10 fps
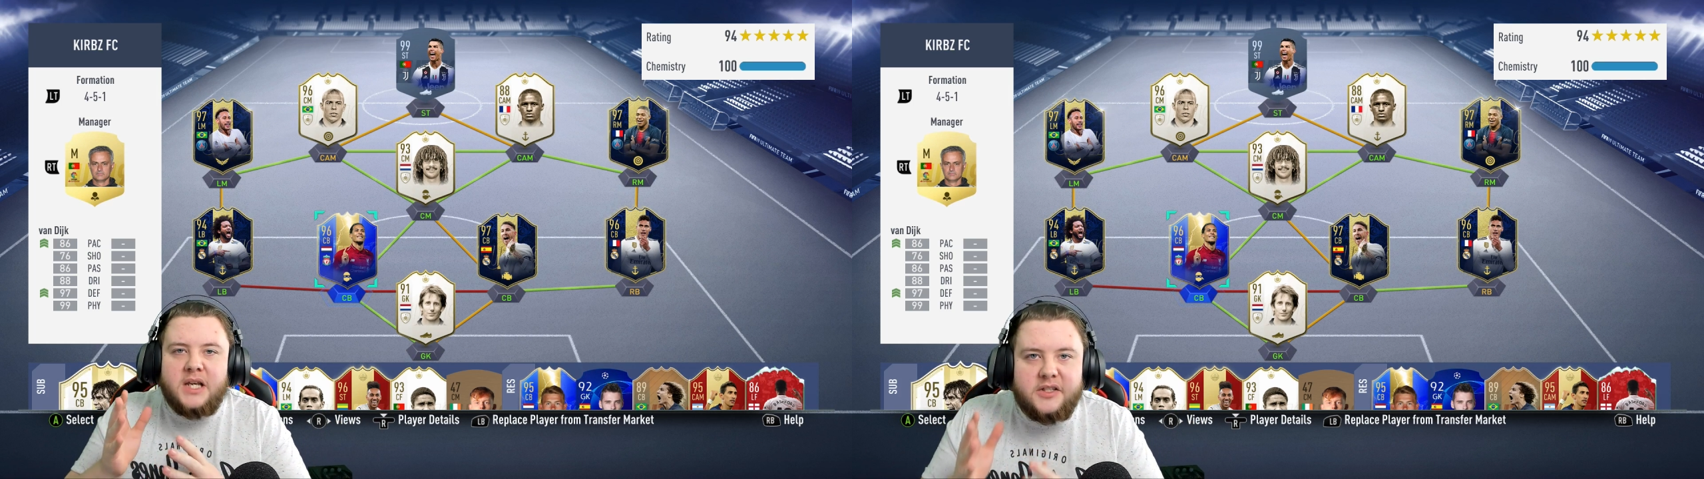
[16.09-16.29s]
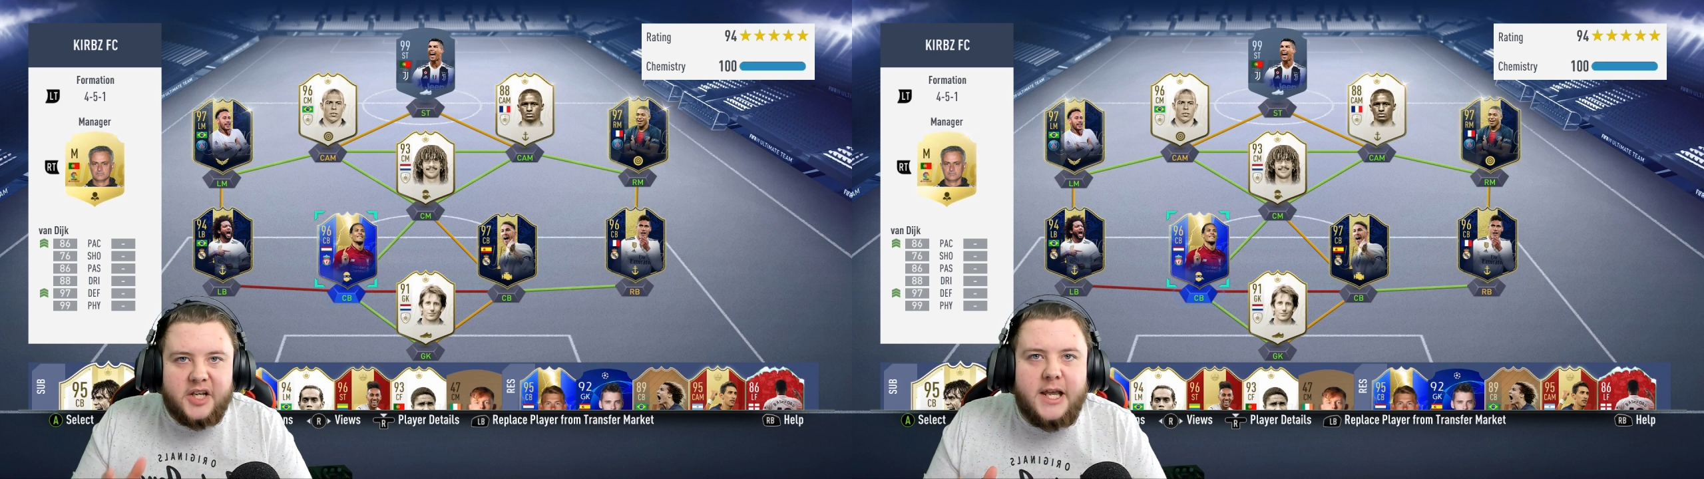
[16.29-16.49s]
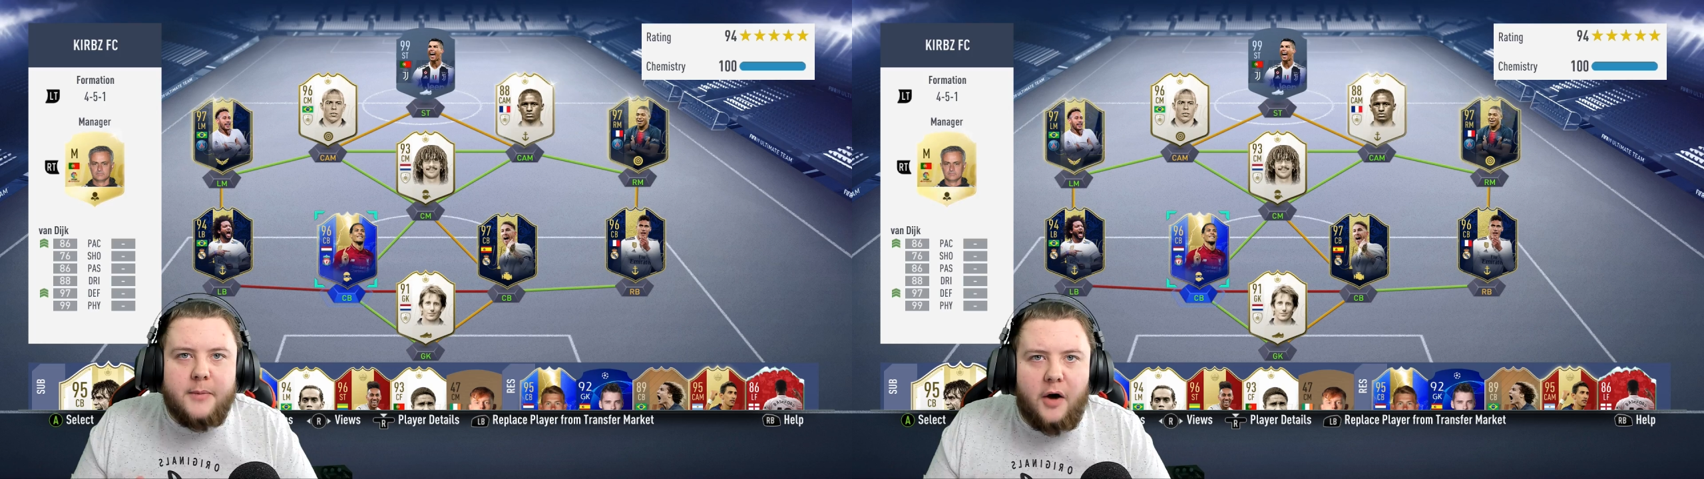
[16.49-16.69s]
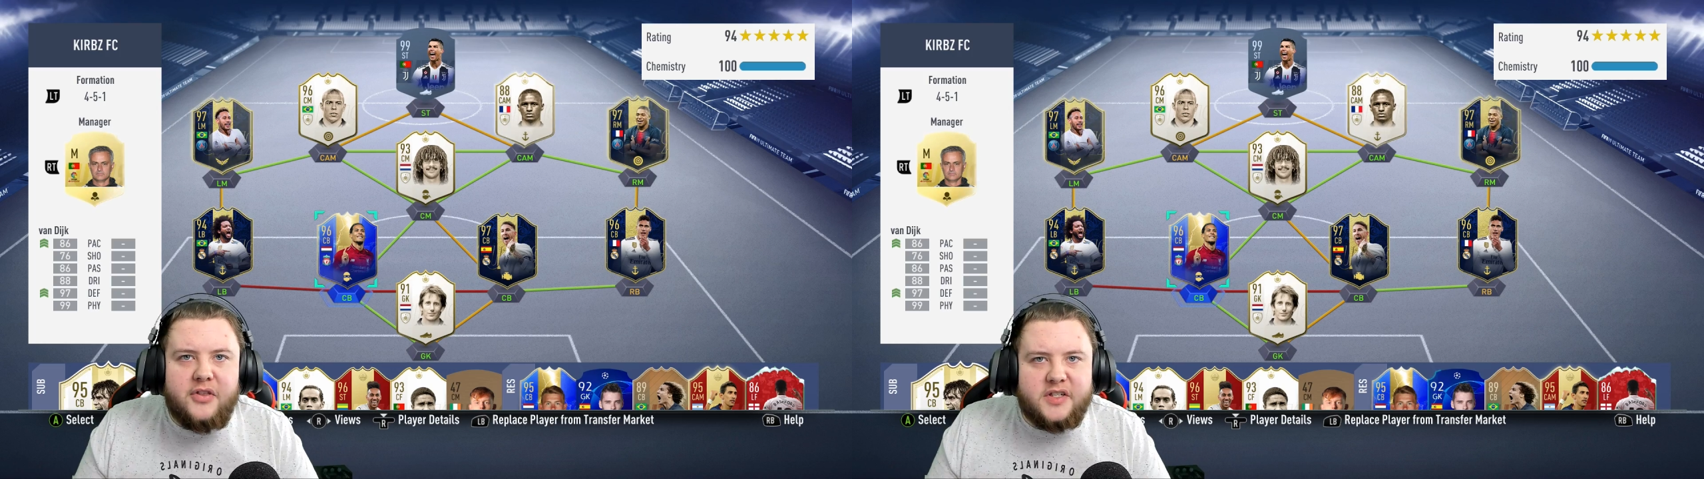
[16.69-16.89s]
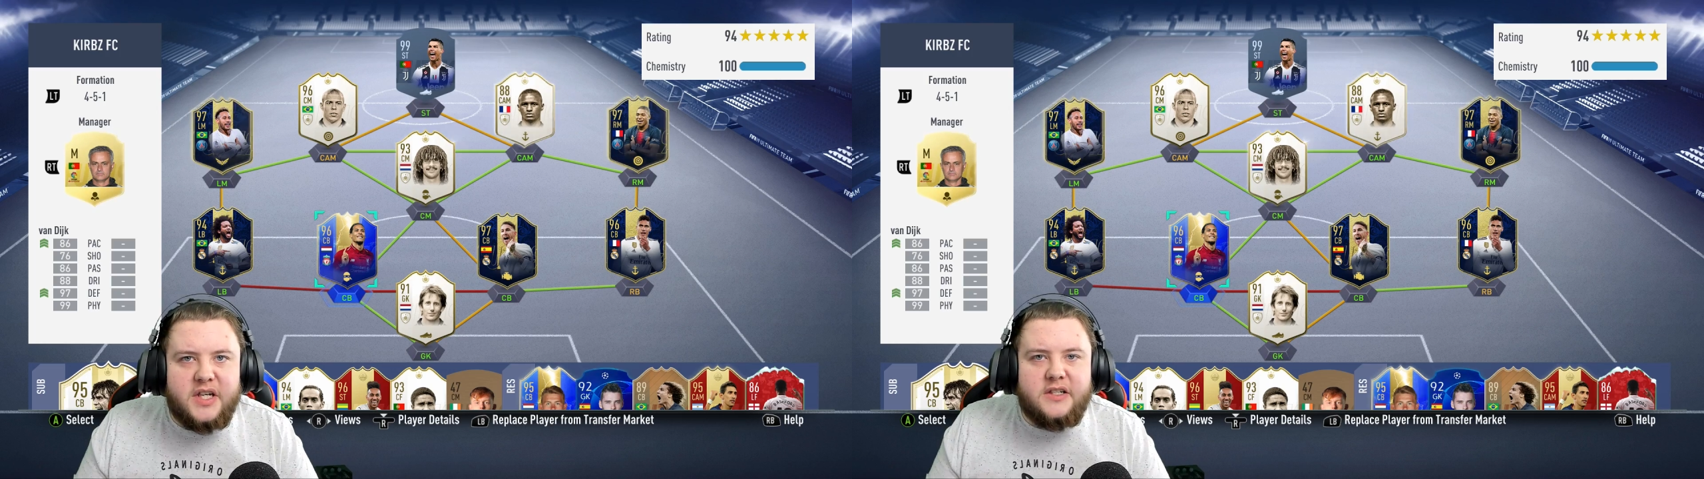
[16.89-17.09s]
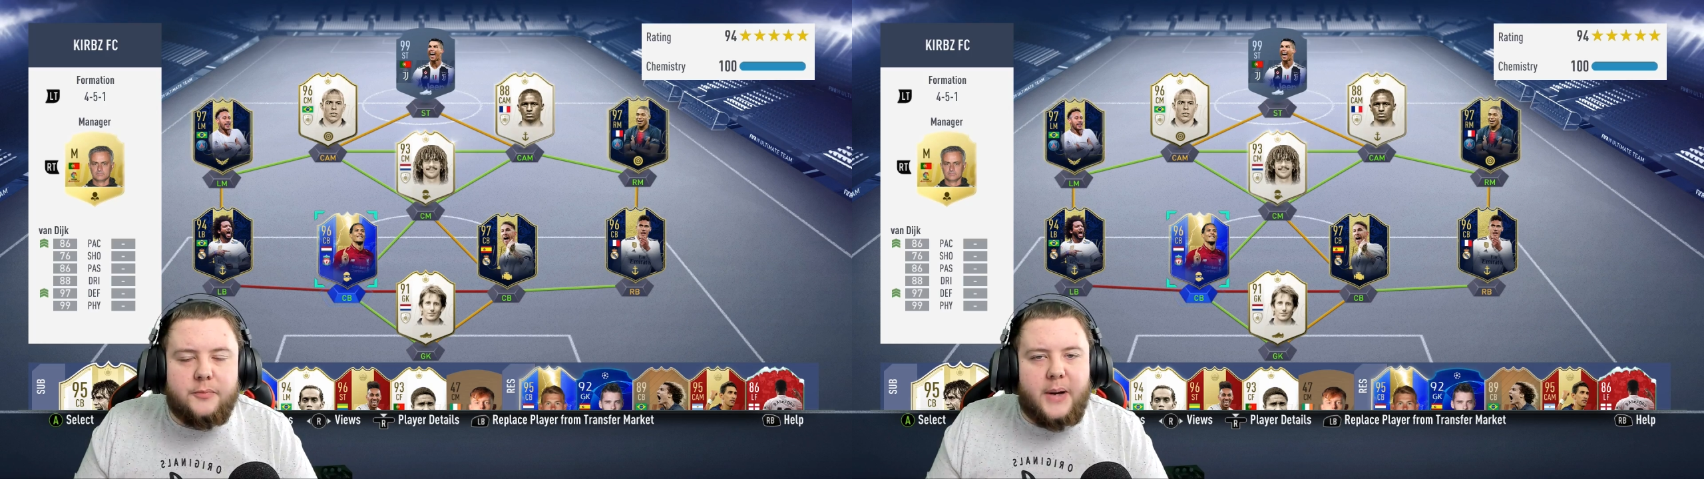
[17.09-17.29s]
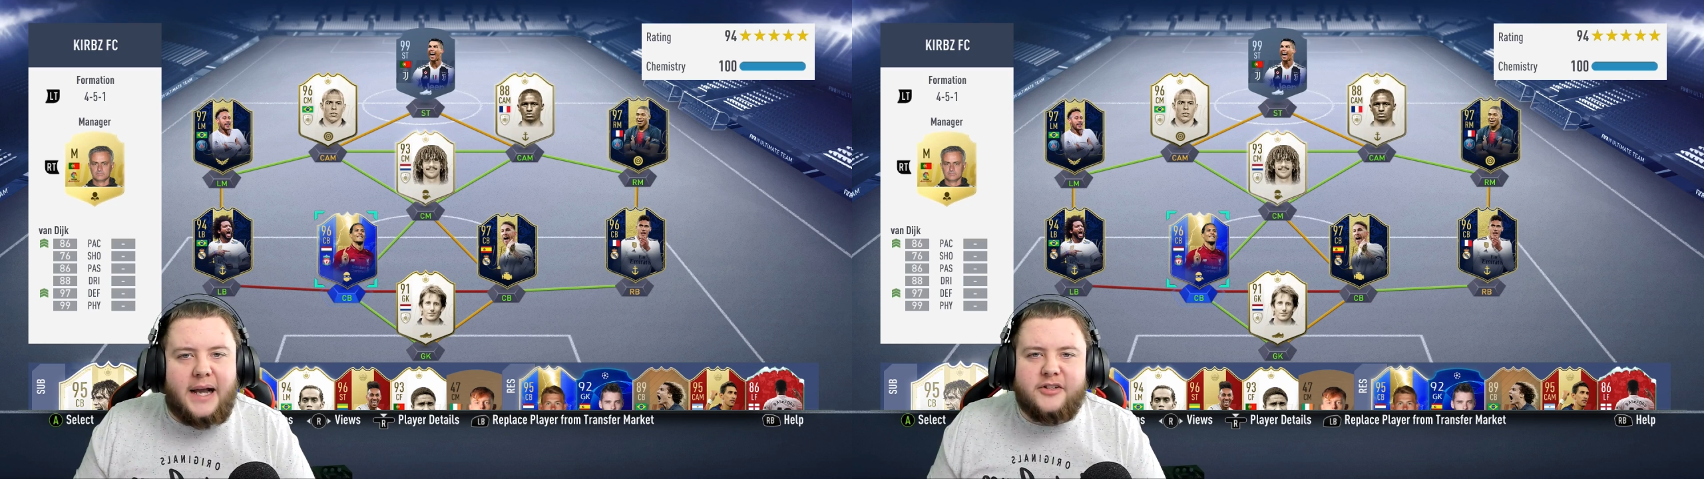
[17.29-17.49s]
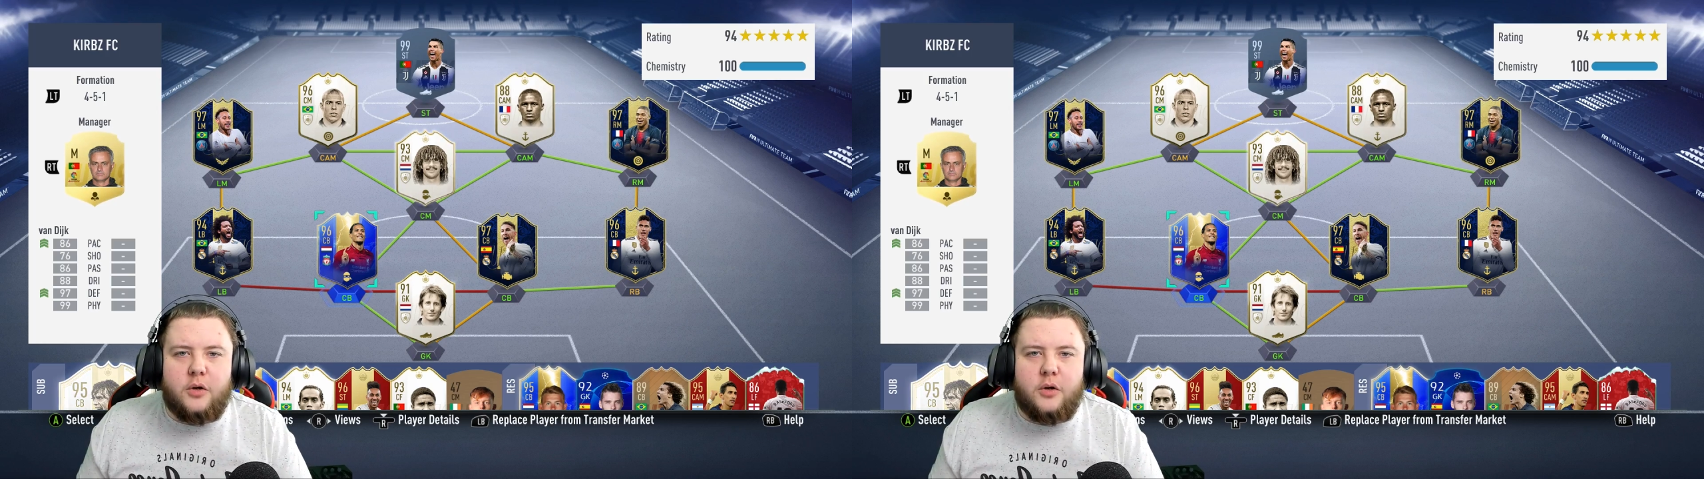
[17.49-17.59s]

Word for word: Team of the Season pack.